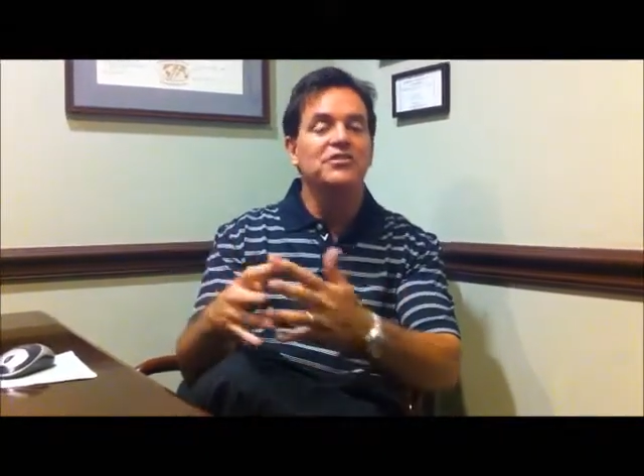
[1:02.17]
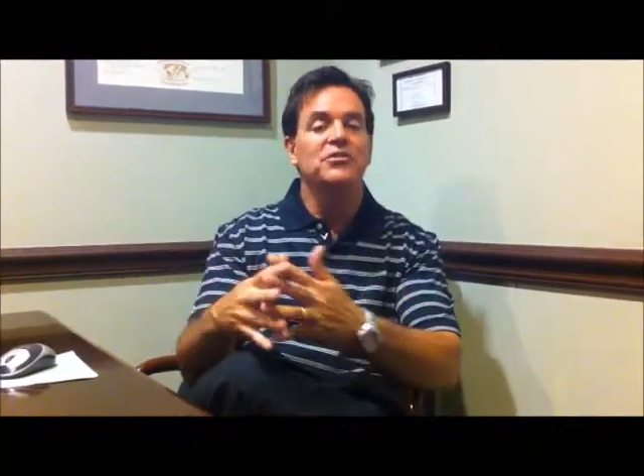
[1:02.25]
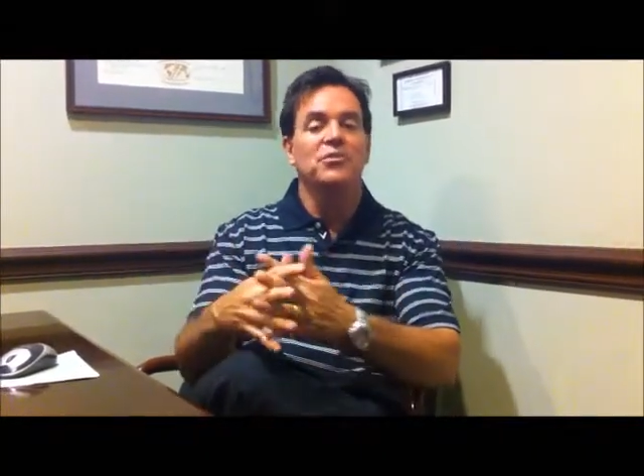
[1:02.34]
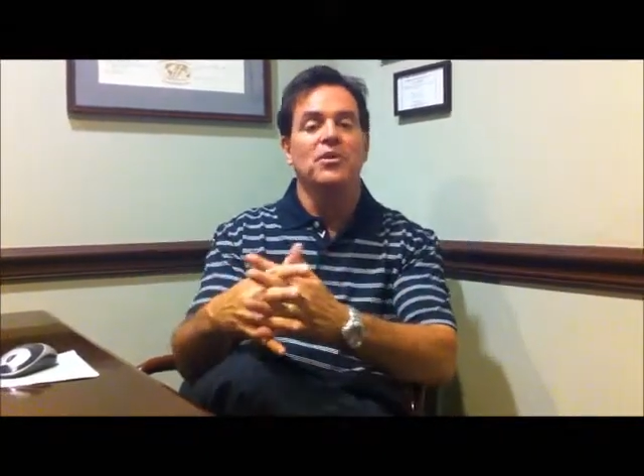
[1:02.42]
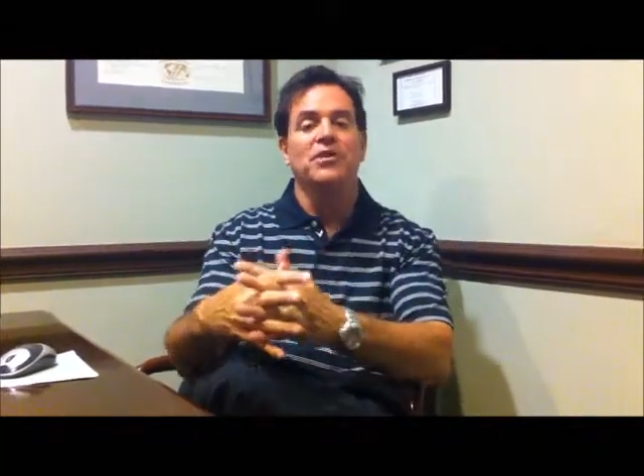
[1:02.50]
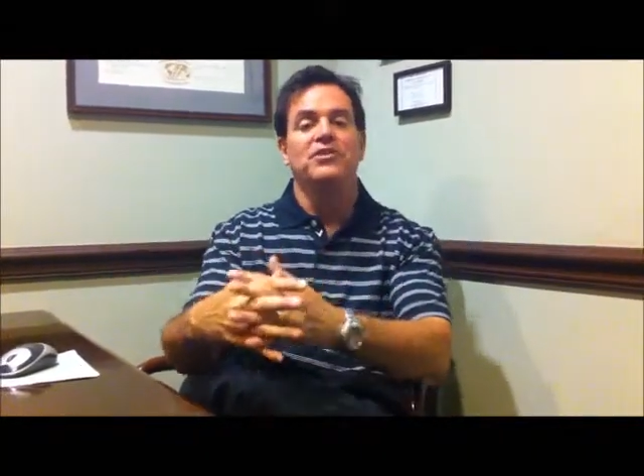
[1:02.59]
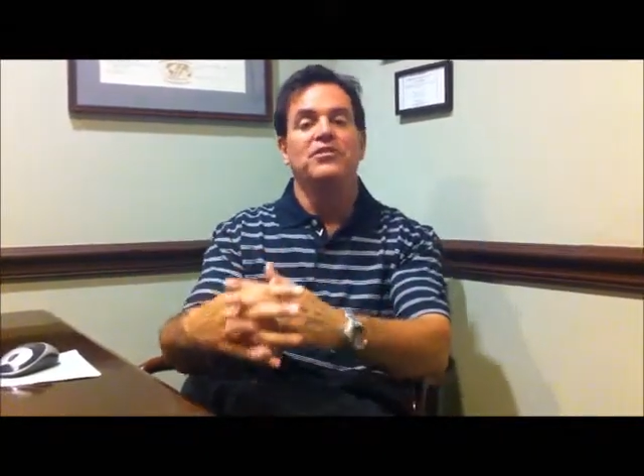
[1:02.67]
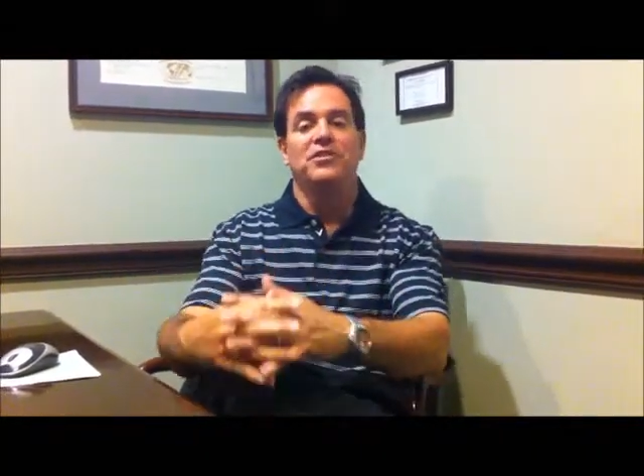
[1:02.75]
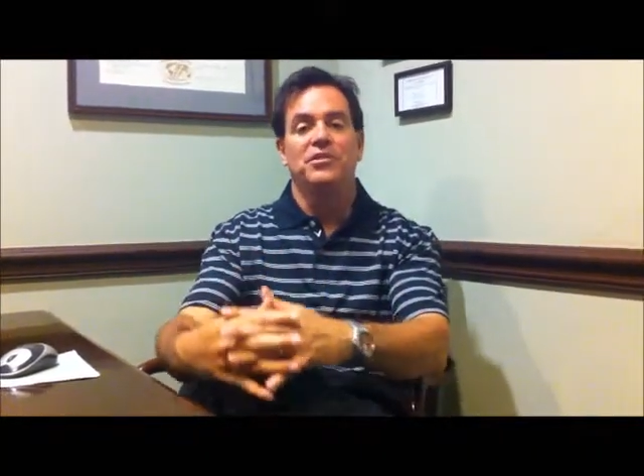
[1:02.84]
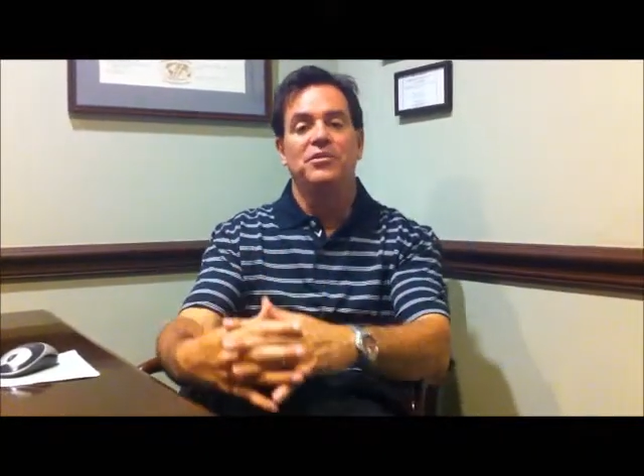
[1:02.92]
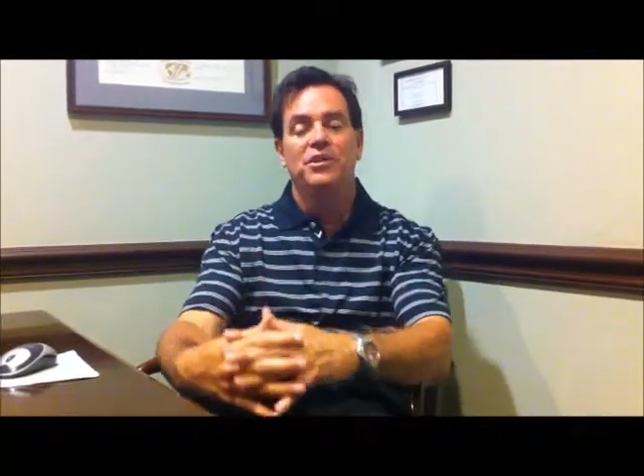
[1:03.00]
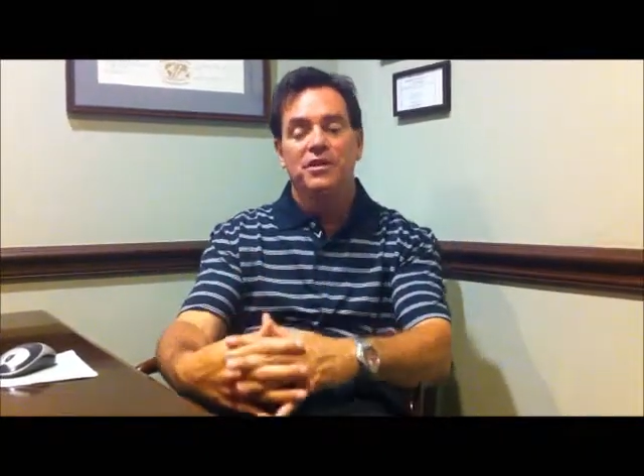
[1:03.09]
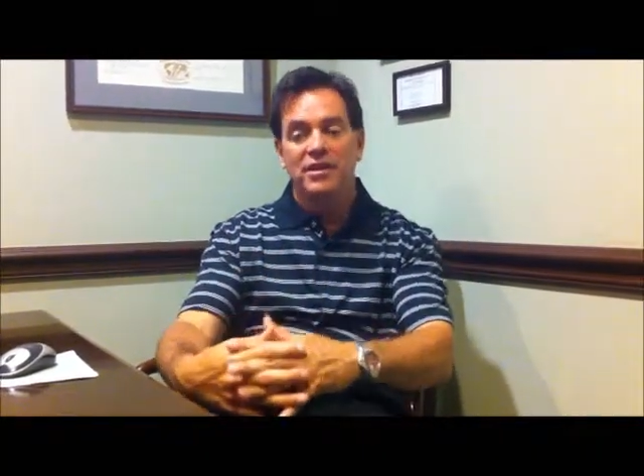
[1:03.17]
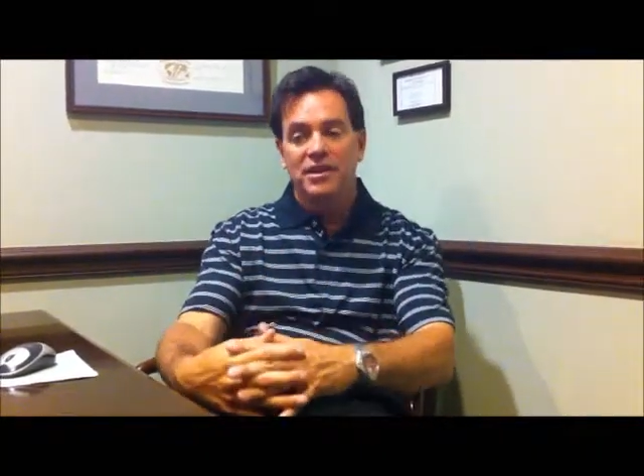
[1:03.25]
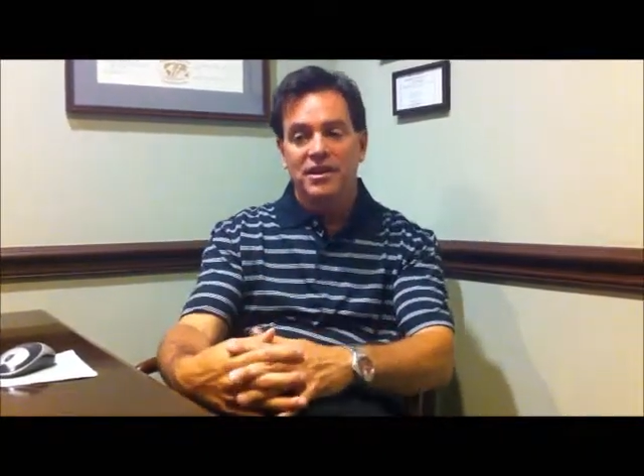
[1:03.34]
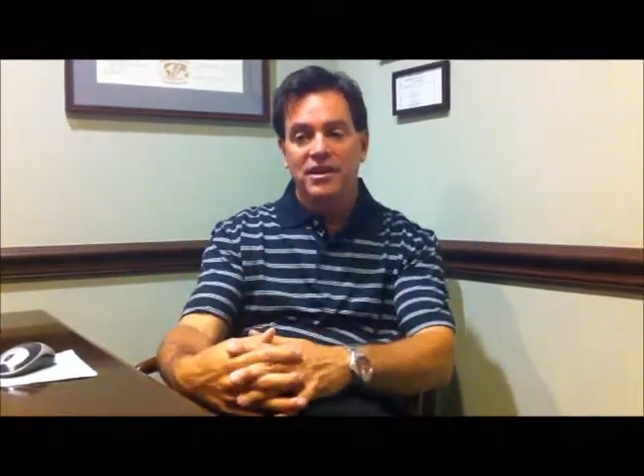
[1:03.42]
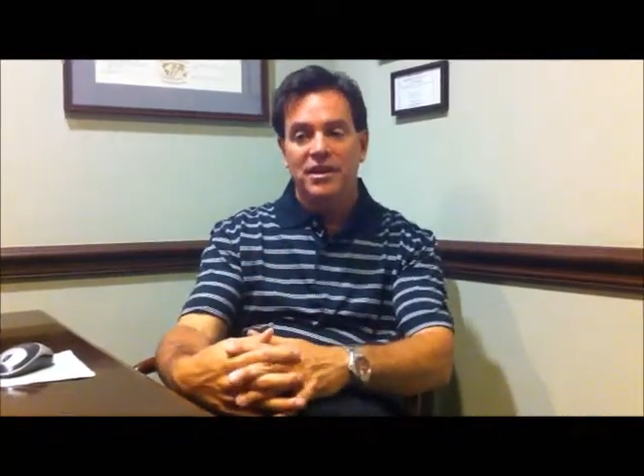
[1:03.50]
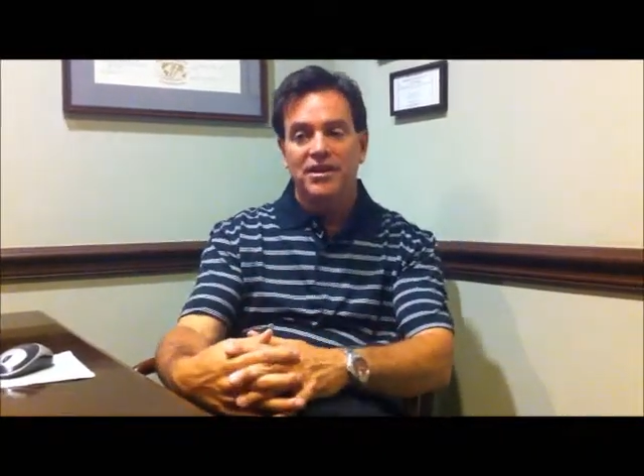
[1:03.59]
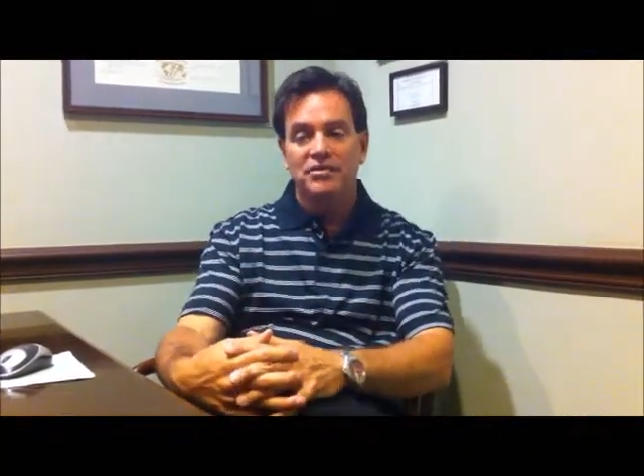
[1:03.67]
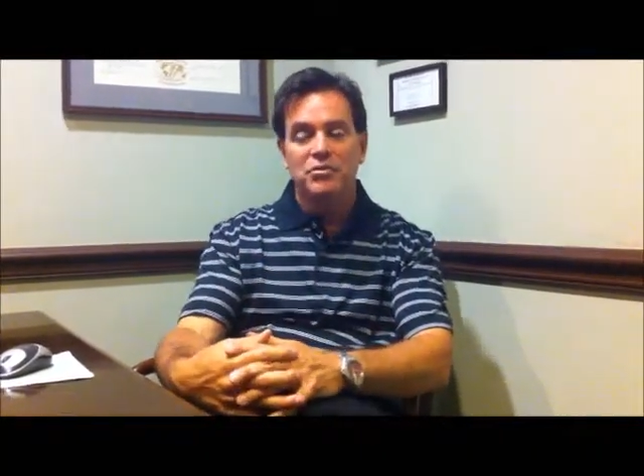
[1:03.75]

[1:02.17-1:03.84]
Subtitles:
that you want to do